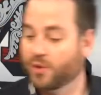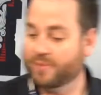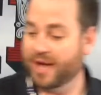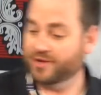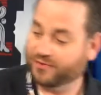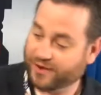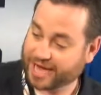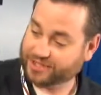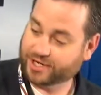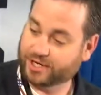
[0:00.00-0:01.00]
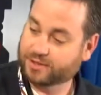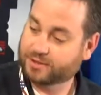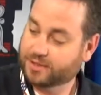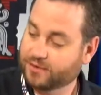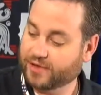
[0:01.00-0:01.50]
We manufacture
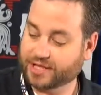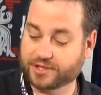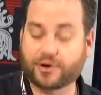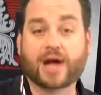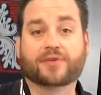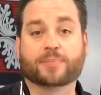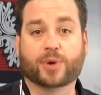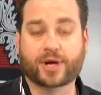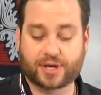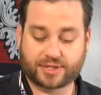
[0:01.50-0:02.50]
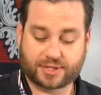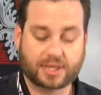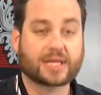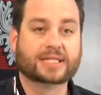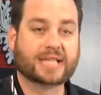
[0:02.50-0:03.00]
flexographic printers,
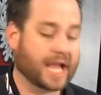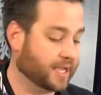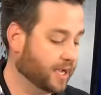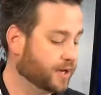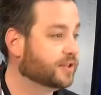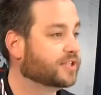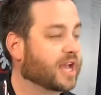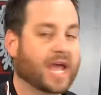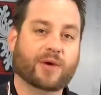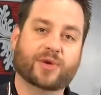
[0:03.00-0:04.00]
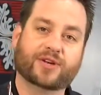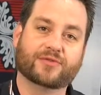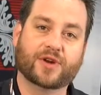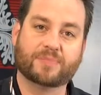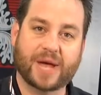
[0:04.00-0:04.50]
die cutters, and we
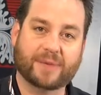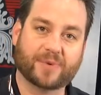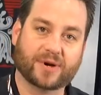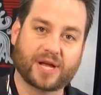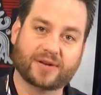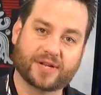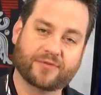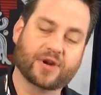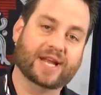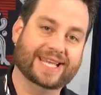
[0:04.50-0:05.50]
convert paper and different